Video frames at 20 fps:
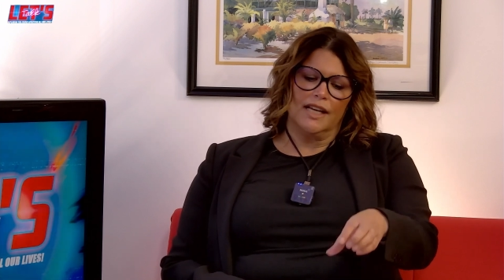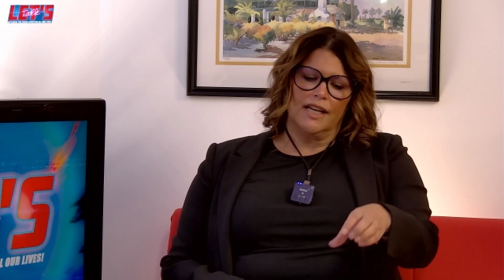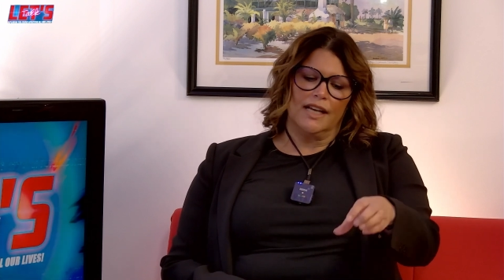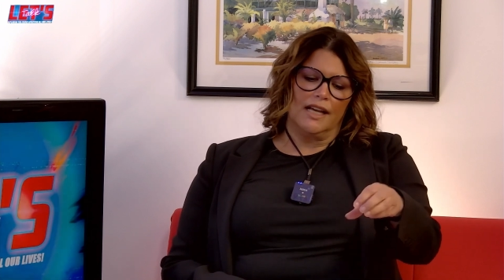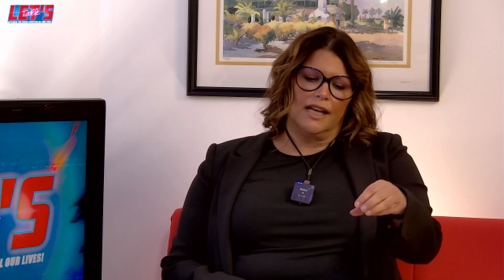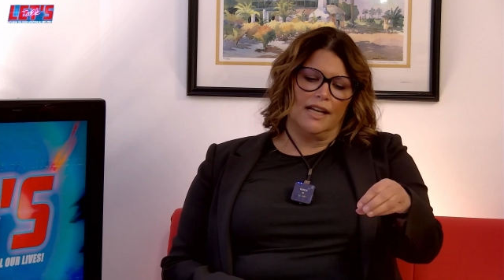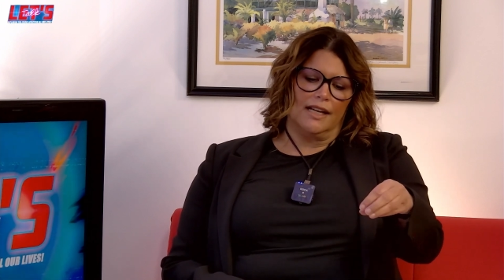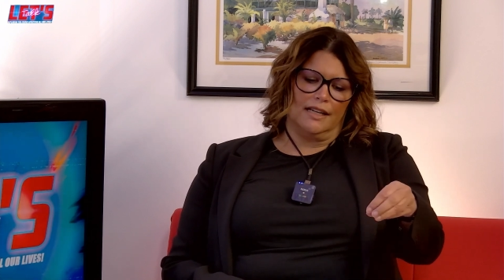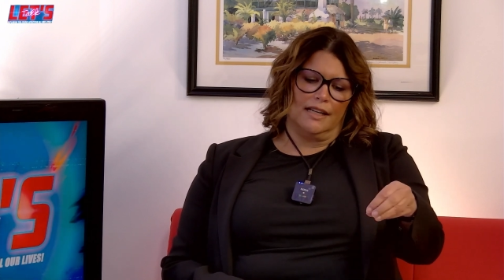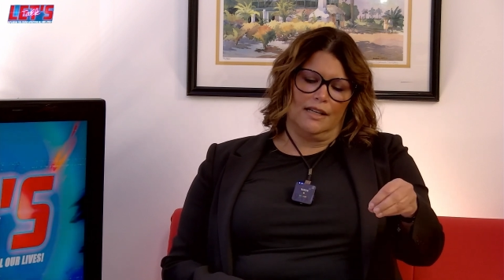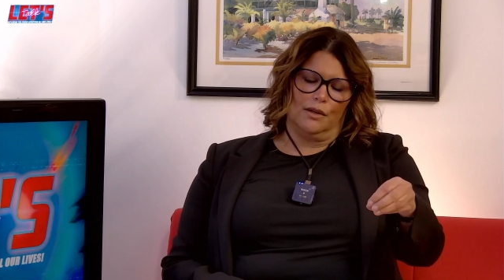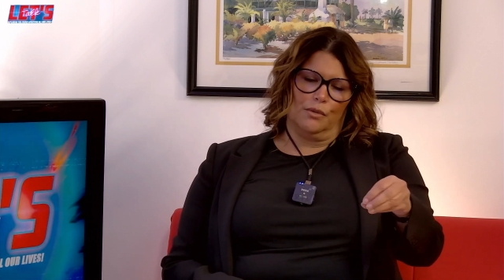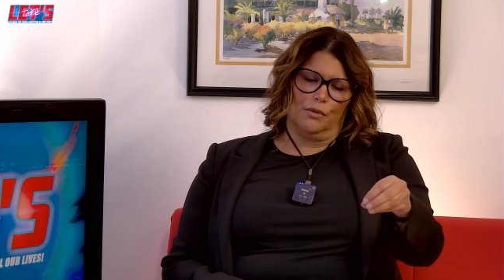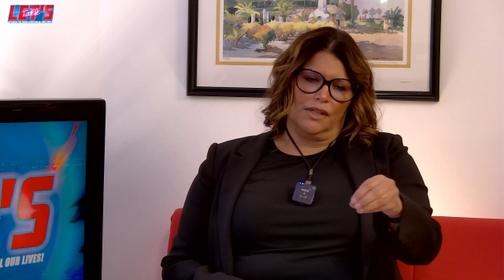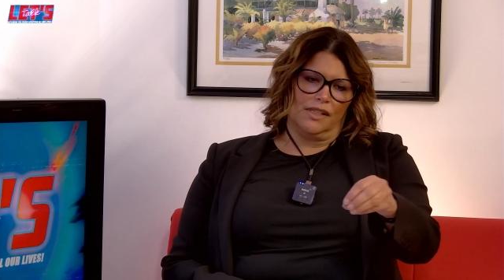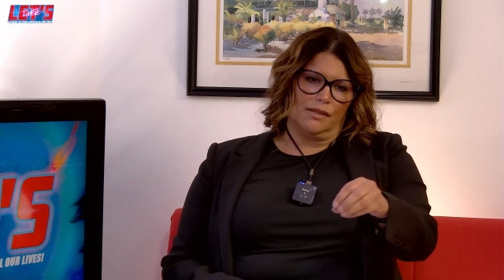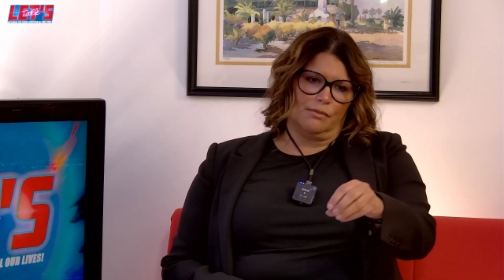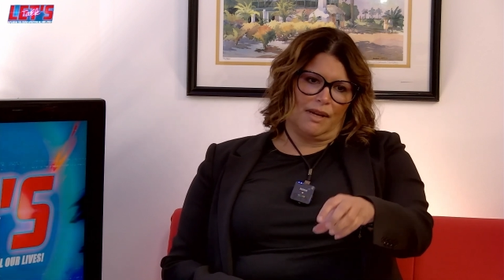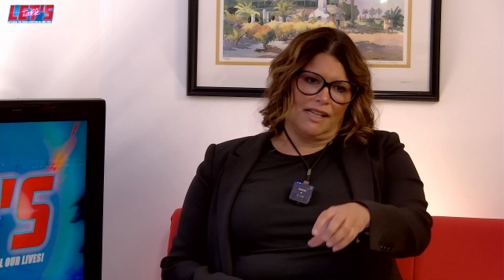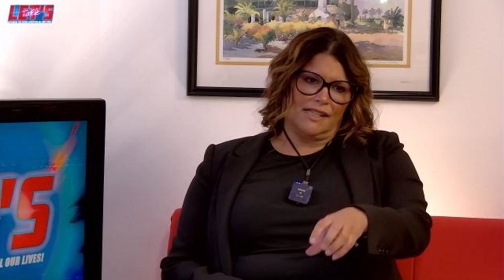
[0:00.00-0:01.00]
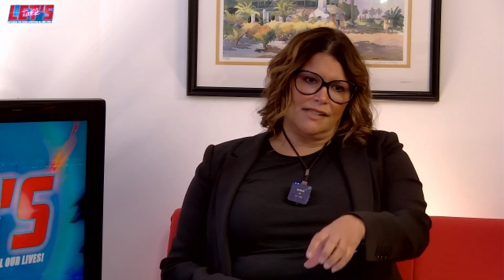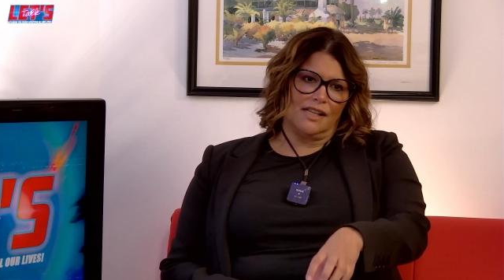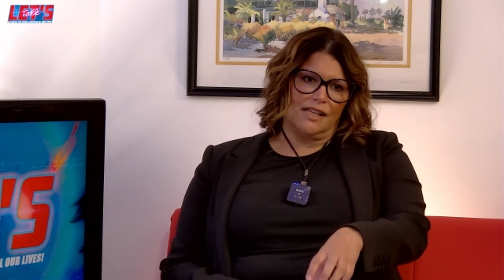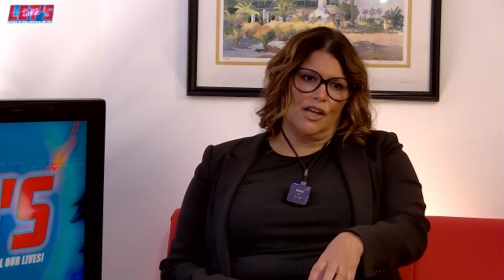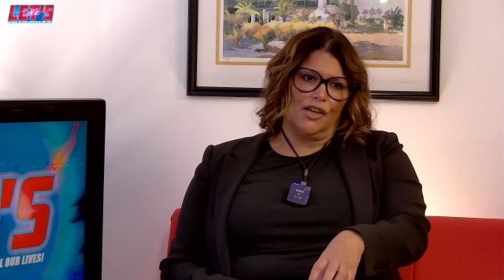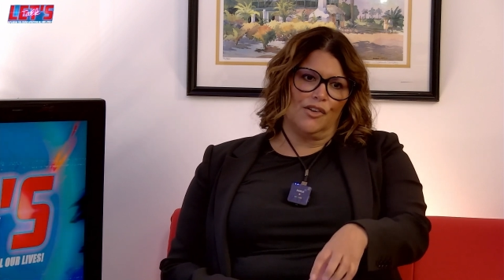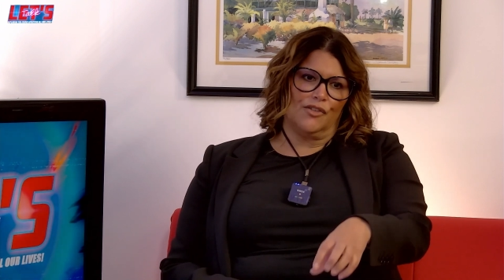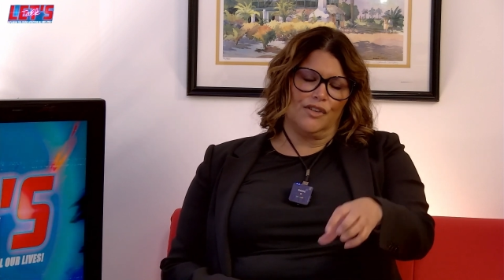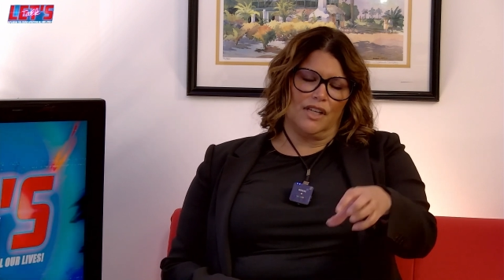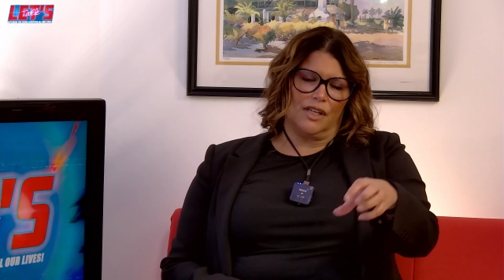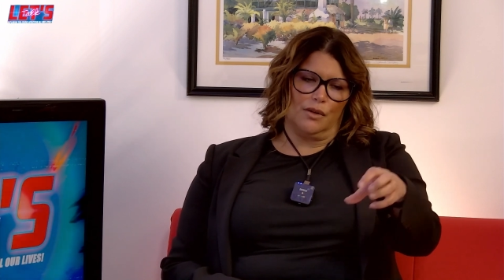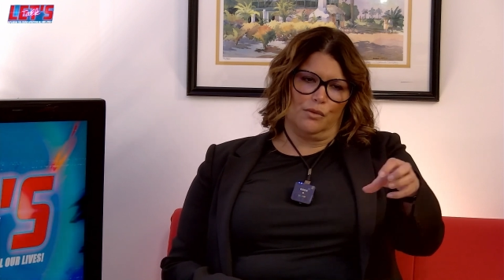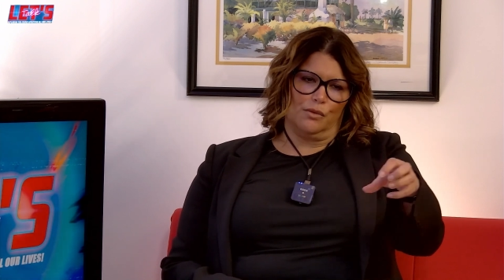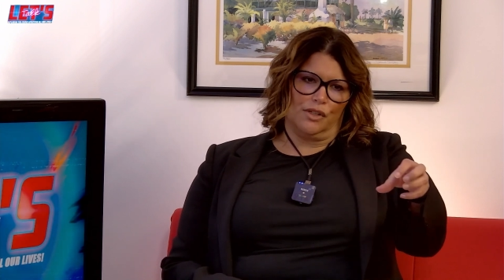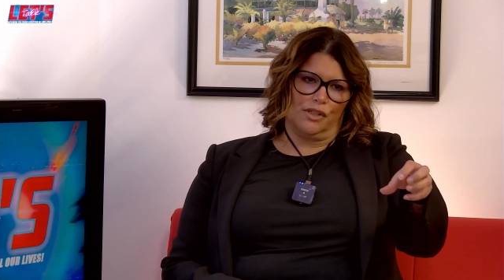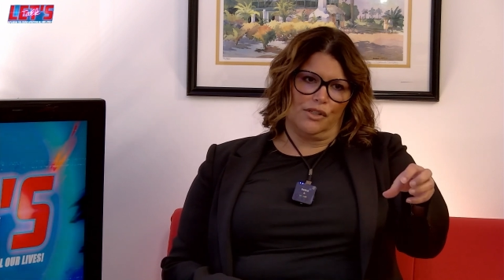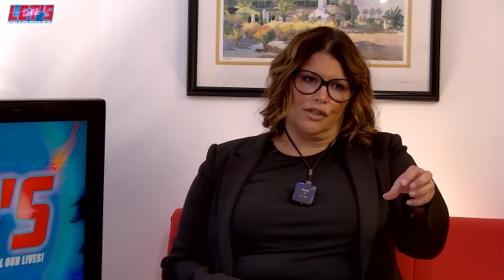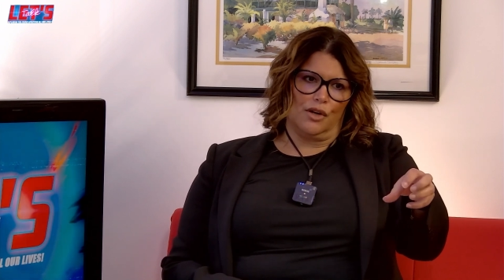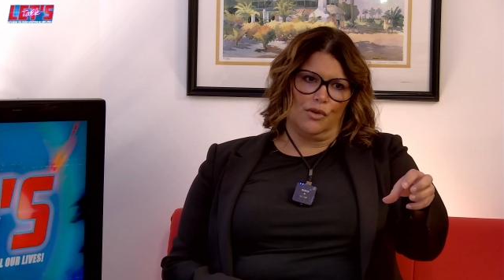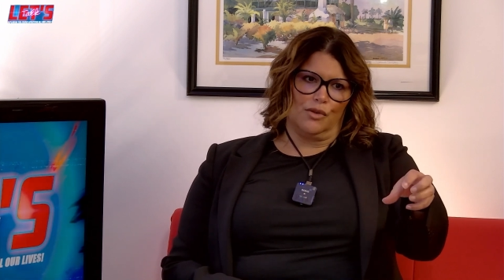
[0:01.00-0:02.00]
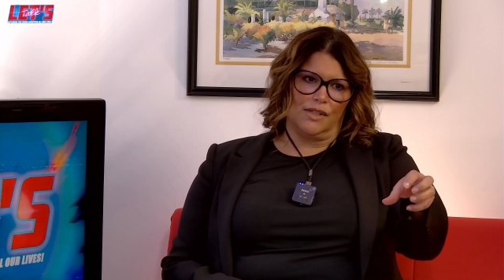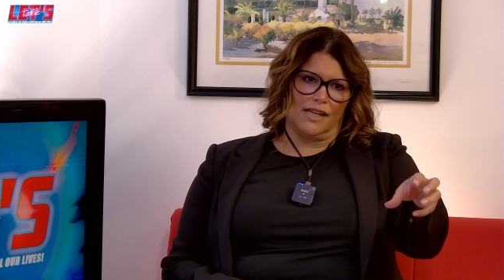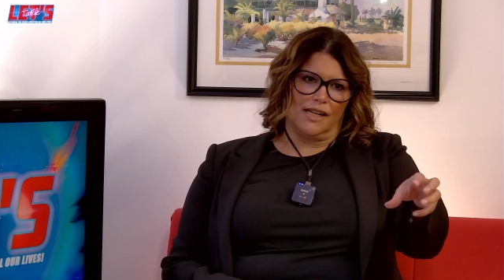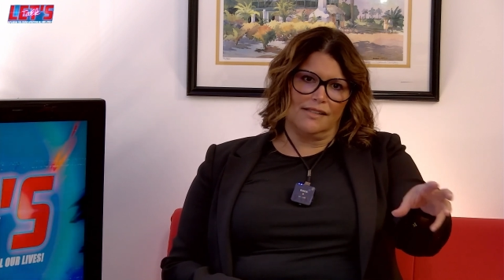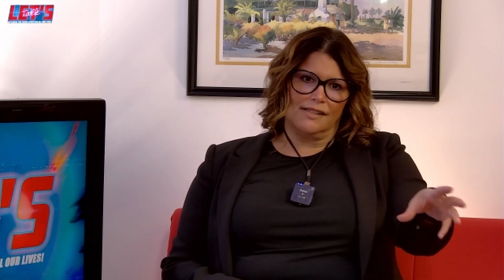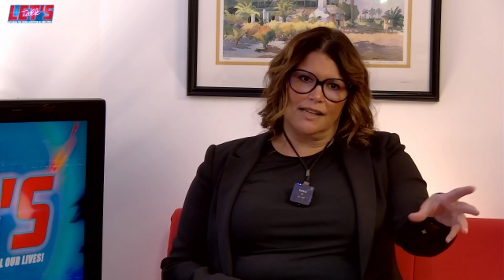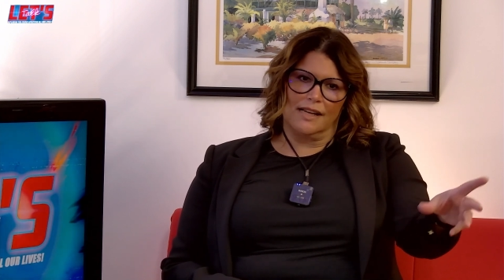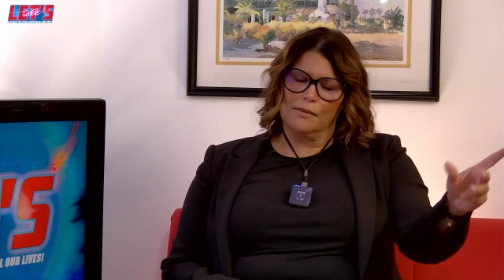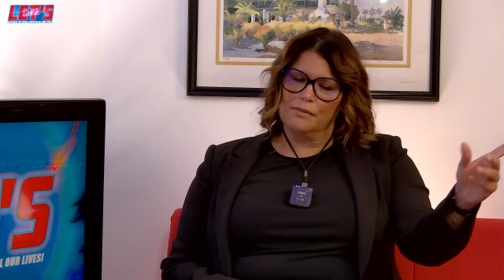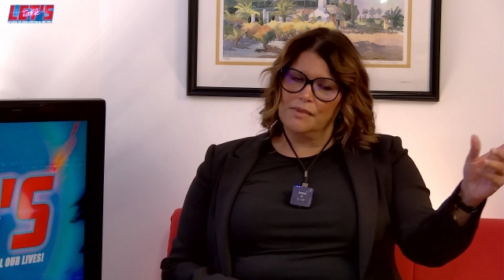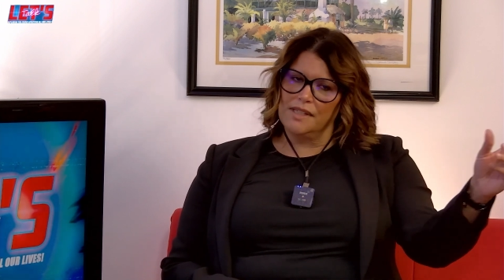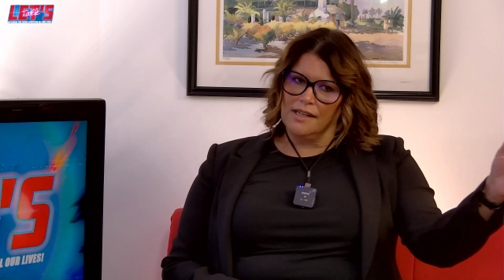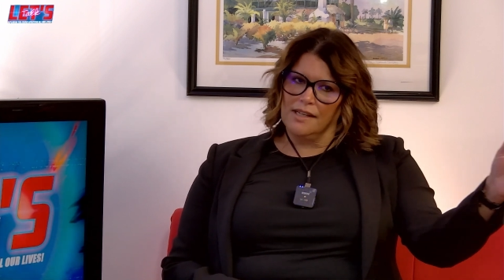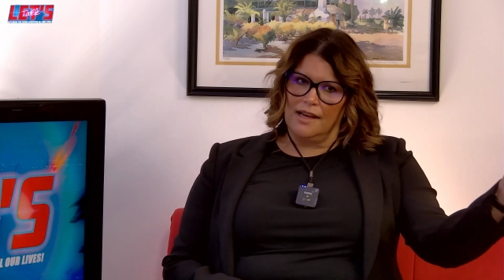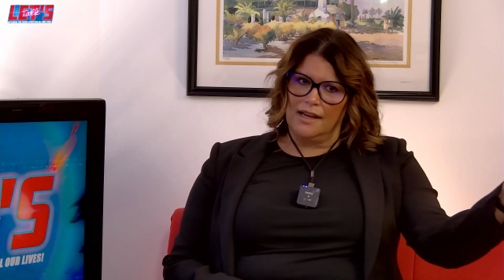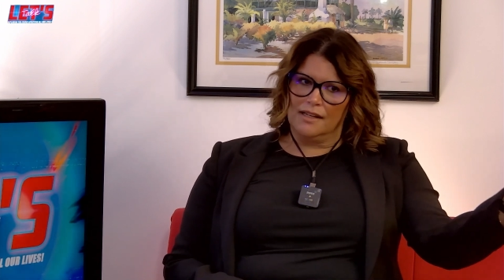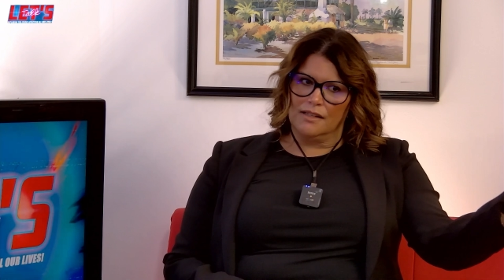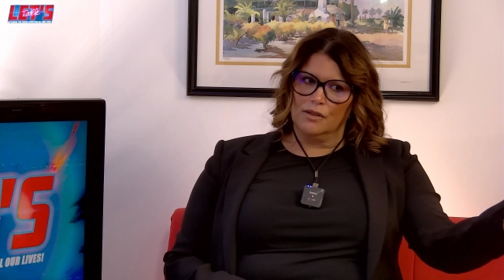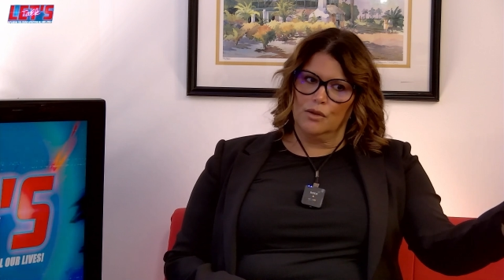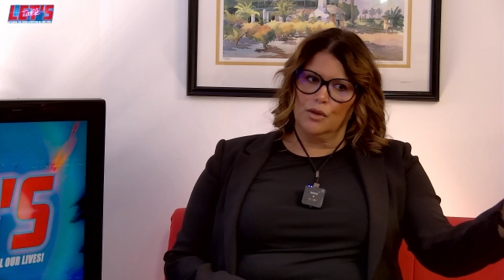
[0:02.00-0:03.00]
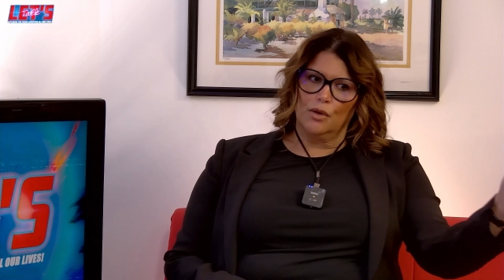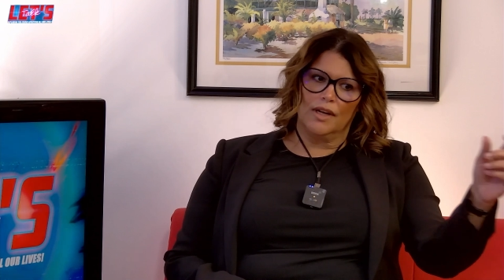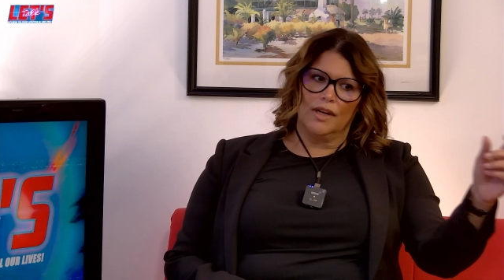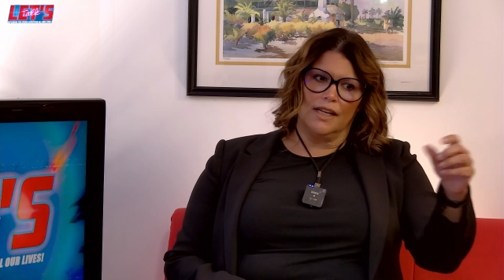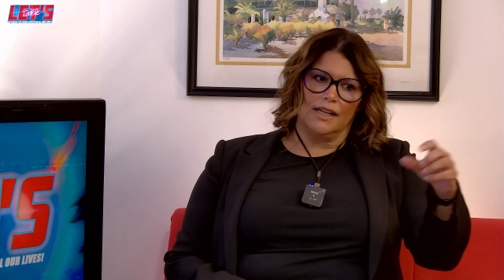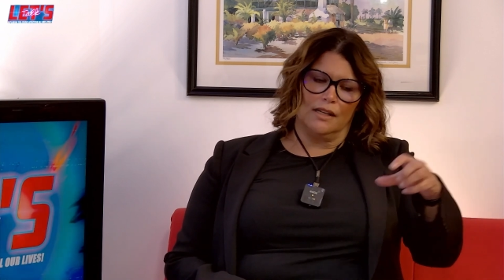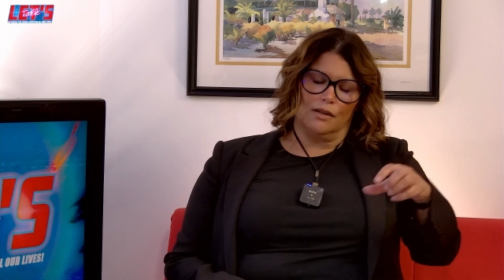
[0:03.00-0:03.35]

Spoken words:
and it was myself, it was Odette Sampson at Deloitte,